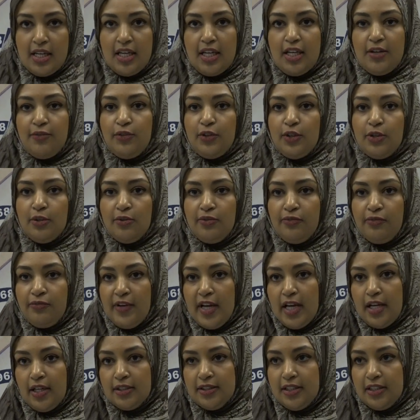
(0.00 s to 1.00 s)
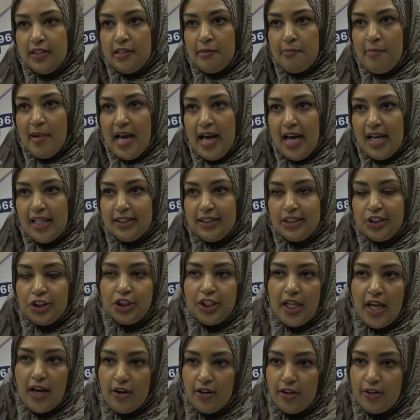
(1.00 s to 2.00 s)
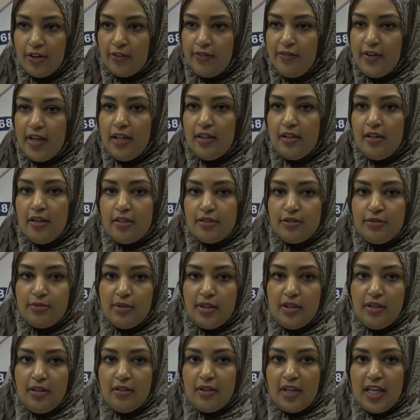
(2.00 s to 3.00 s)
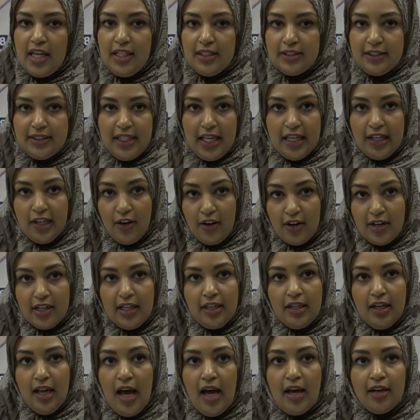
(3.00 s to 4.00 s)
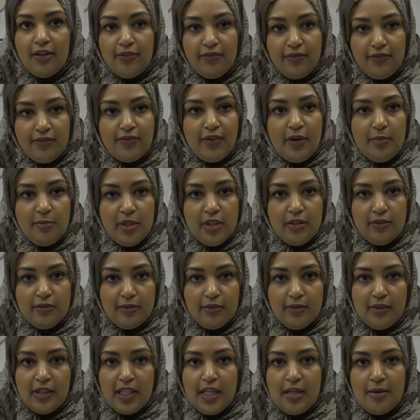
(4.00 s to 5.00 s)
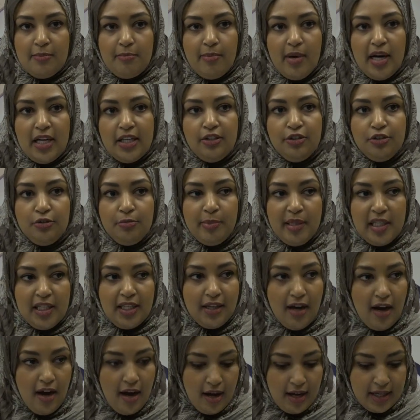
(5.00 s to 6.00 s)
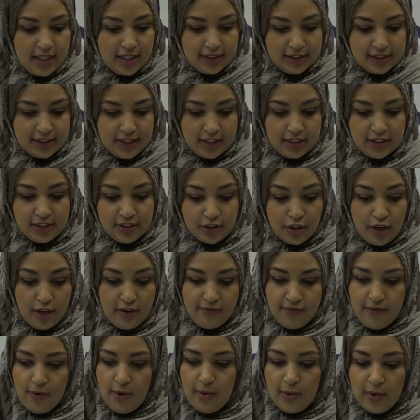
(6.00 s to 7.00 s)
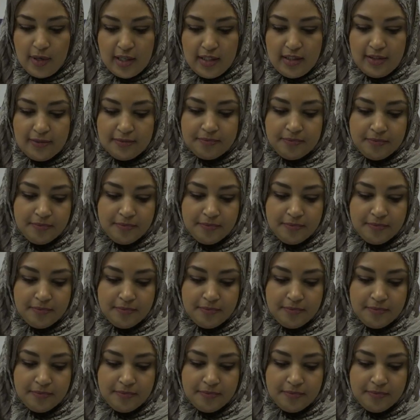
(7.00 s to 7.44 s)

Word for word: If you failed in the past, share your failures with your kids. They learn a lot from you by you being honest and straightforward.